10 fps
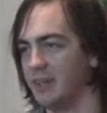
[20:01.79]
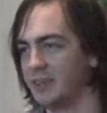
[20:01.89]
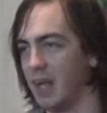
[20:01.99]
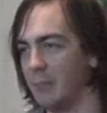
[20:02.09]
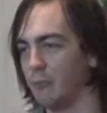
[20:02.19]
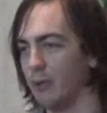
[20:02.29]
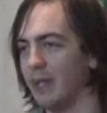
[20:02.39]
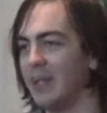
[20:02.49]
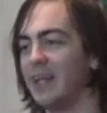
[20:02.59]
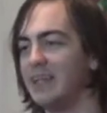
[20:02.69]
Stop
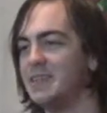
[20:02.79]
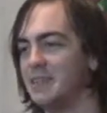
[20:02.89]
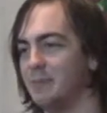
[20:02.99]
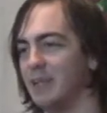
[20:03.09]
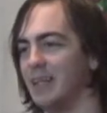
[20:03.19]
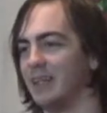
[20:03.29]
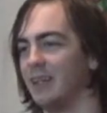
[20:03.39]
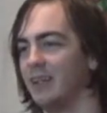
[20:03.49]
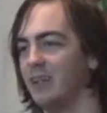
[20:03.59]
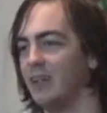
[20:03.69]
running into me.
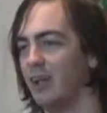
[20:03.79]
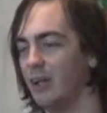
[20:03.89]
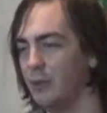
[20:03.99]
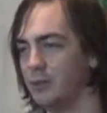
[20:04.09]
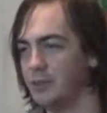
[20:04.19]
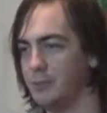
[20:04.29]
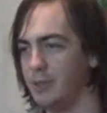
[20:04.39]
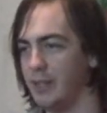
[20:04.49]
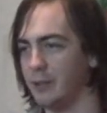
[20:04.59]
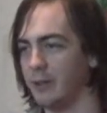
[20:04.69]
Oh, it's you,
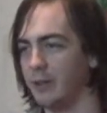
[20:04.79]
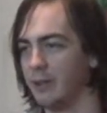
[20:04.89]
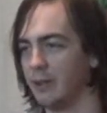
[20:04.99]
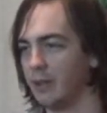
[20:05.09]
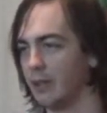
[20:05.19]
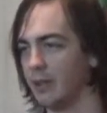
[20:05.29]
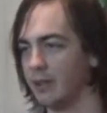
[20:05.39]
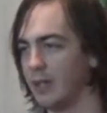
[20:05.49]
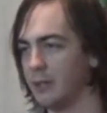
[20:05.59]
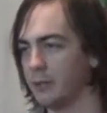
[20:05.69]
Rio.
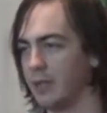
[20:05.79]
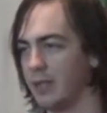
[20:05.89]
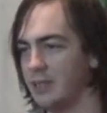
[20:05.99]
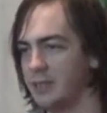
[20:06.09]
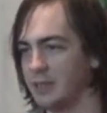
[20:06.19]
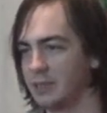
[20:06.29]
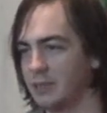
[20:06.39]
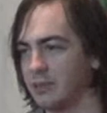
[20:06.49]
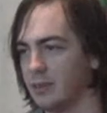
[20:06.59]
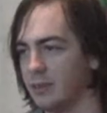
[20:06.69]
That old guy, he's not
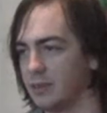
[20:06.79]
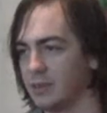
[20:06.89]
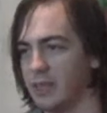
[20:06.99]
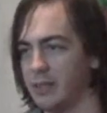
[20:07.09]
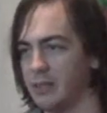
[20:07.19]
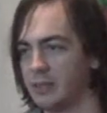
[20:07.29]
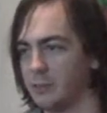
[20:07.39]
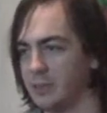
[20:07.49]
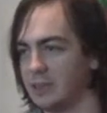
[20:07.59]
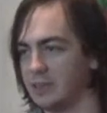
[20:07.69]
scary so
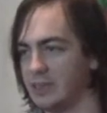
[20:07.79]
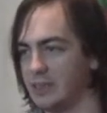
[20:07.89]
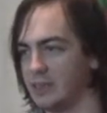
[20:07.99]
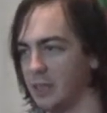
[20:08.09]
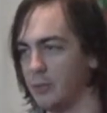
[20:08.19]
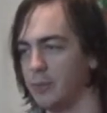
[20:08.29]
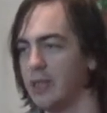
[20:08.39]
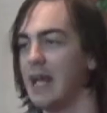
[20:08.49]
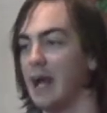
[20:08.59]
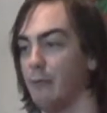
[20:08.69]
much as he's
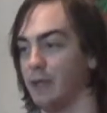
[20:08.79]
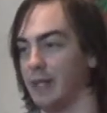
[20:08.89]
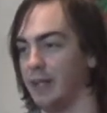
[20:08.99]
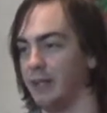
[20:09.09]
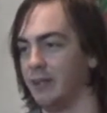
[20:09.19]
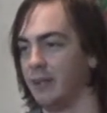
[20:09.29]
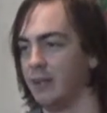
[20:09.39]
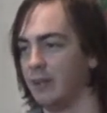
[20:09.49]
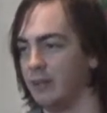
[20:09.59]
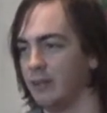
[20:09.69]
totally out there.
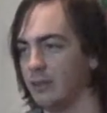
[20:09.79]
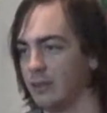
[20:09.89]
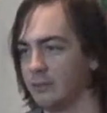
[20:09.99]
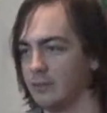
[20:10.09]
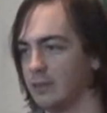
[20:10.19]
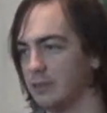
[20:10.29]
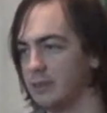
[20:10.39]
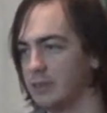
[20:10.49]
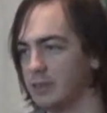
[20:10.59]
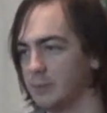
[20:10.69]

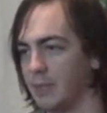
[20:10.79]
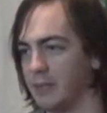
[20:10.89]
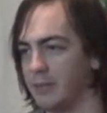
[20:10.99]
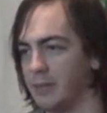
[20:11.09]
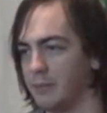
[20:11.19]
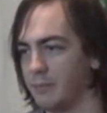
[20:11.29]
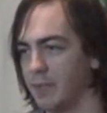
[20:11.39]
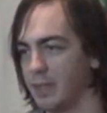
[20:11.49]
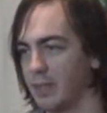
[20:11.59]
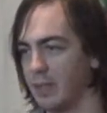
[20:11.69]
It doesn't matter, Rio.
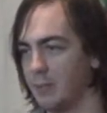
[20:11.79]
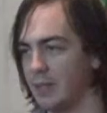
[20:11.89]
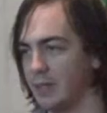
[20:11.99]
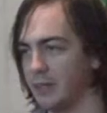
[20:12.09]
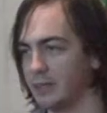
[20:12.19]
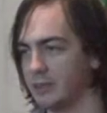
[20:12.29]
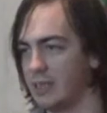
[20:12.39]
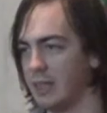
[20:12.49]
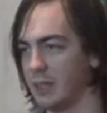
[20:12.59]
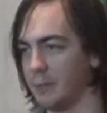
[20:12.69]
I'm out of here. See you
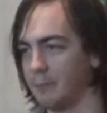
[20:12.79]
later.